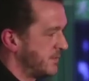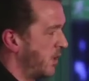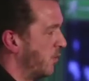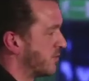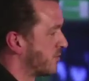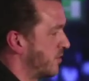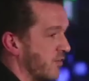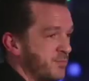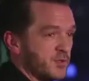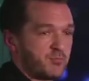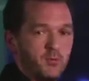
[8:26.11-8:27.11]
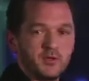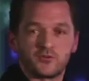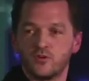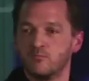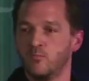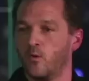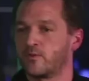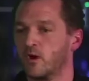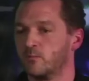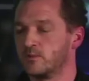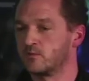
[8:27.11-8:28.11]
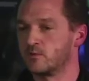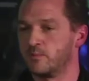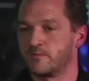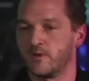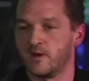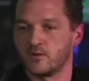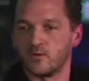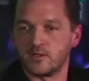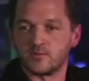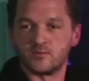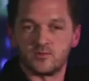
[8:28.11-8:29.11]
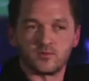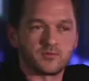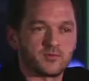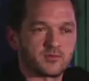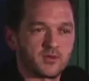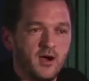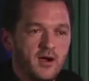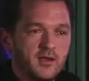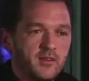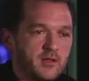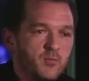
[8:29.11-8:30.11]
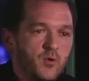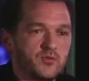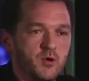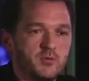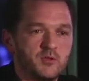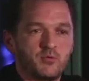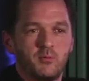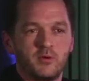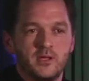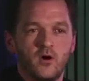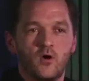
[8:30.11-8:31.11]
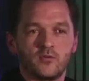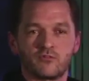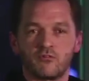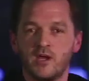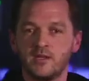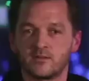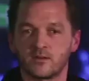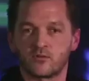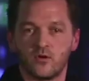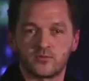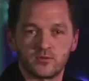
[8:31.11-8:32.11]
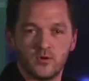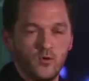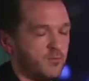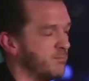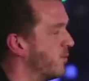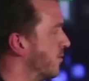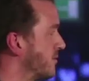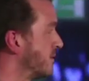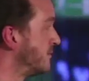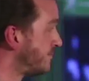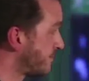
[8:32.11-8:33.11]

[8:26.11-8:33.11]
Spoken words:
loads of stuff. But it's probably true of most companies, to be fair. I don't think this is just Sky. I think most companies probably aren't great across the whole board.